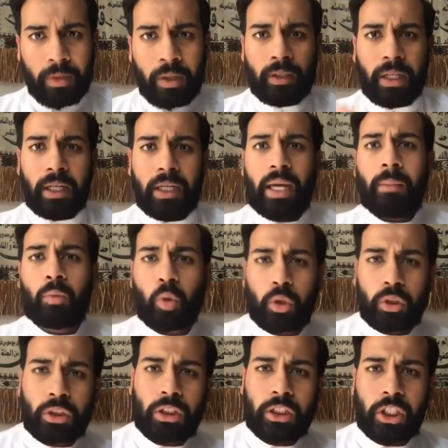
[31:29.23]
They came
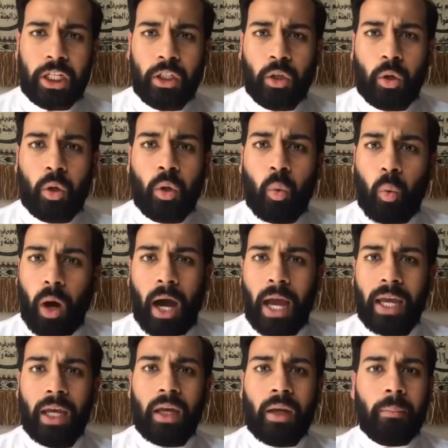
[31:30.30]
towards Tashayyu. Why?
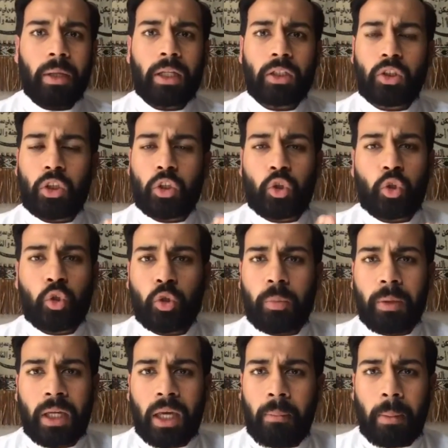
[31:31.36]
Because the truth
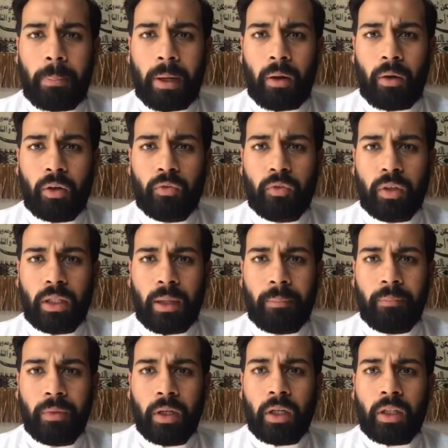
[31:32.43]
became apparent for them
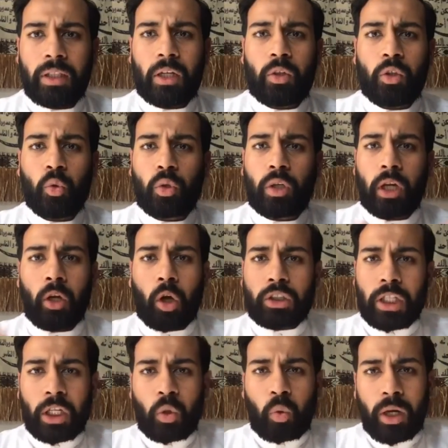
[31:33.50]
that you cannot
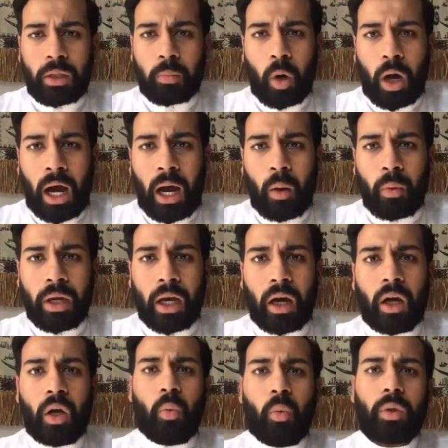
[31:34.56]
equate Muawiyah
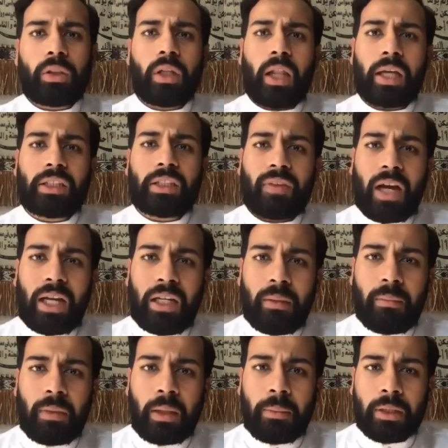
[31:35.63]
with the likes of Ali
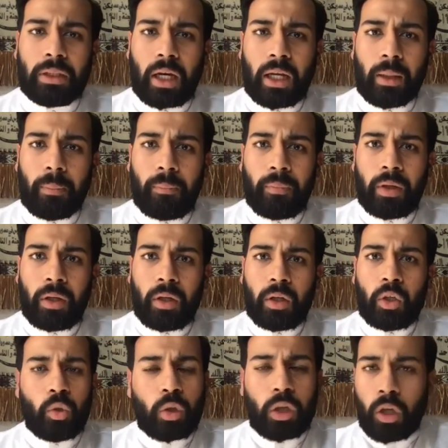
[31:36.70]
ibn Abi Talib.
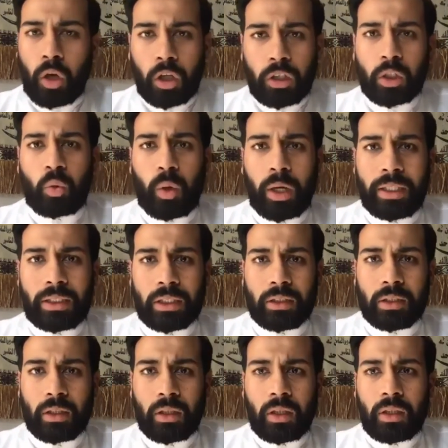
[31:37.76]
You cannot equate it.
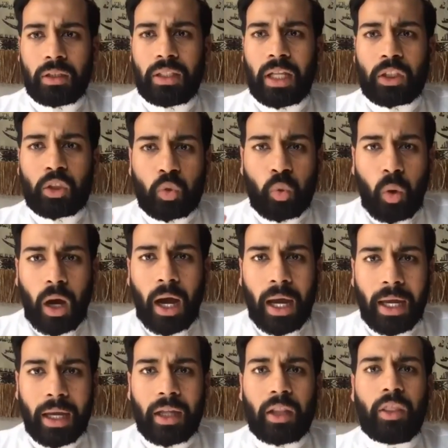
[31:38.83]
That's why
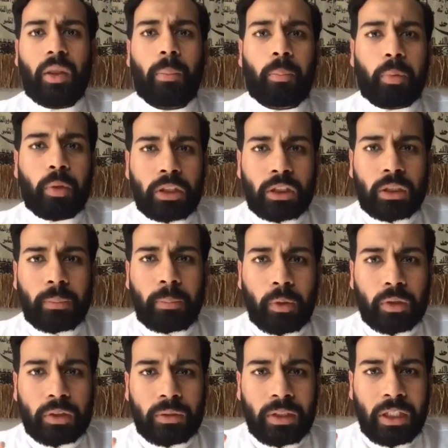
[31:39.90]
the
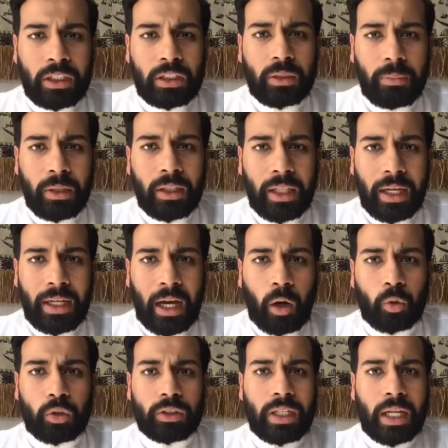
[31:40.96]
principles need to be laid
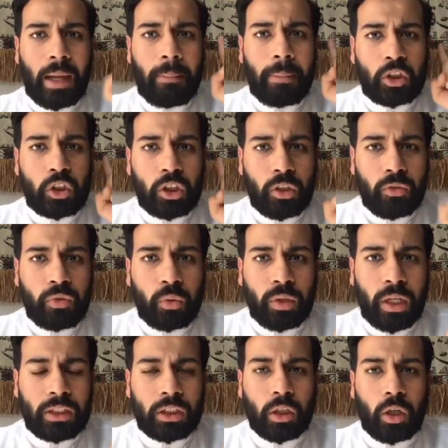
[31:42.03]
out that I mentioned a few
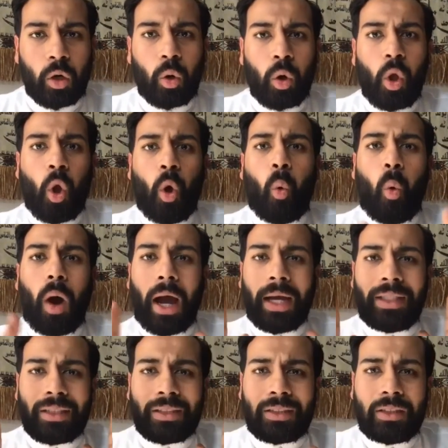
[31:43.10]
nights ago. Why
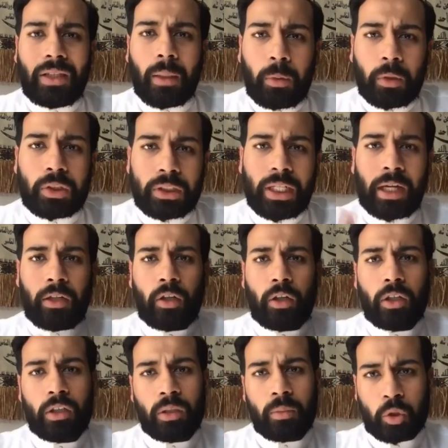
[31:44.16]
this double standard
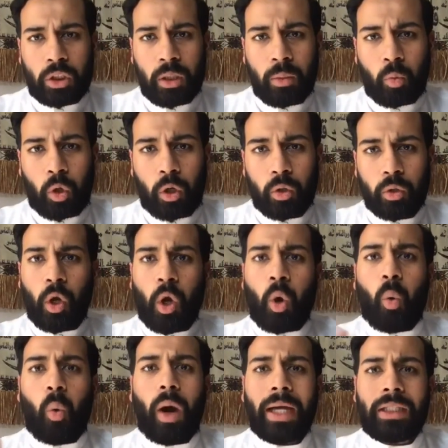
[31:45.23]
in the Muslim world?
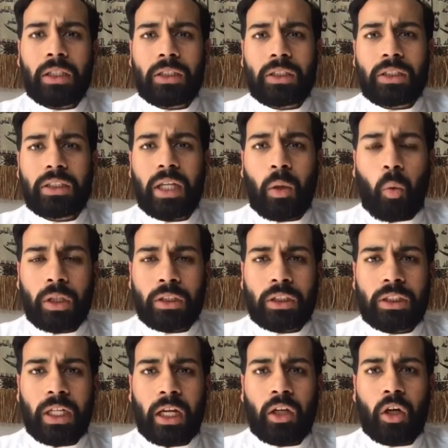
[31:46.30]
Why this one
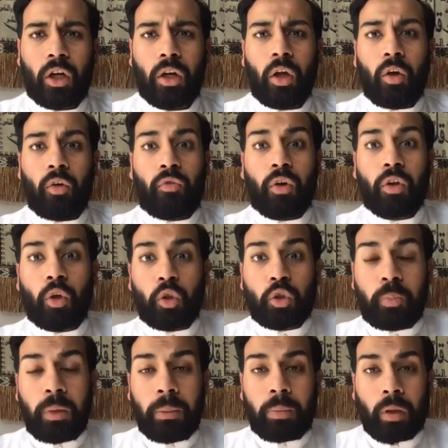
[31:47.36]
standard for those
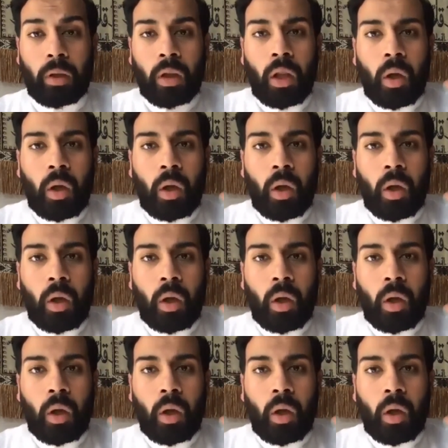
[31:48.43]
people?